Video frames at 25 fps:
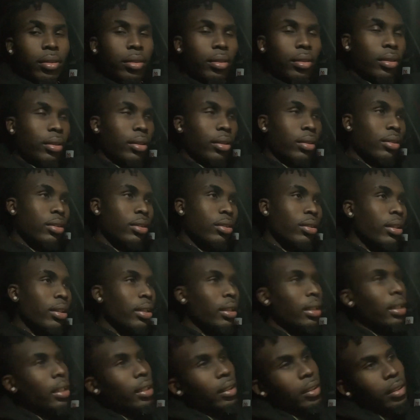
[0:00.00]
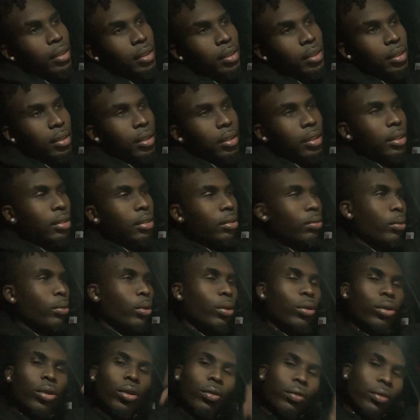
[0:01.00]
you know, so I got this and it
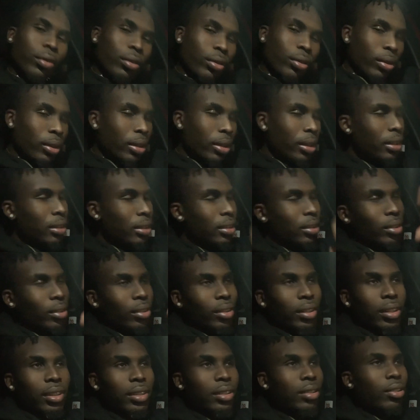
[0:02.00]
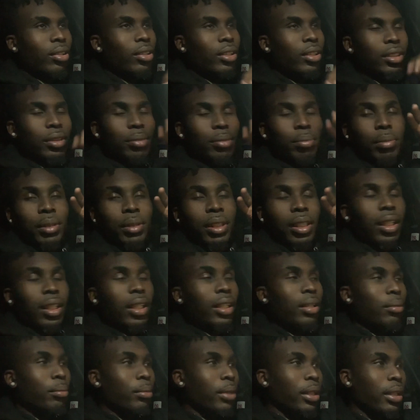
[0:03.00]
rolled over on this. So this car is
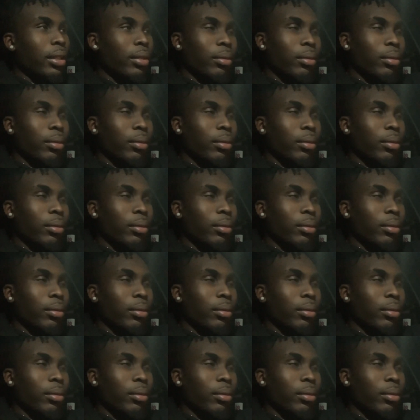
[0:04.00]
beyond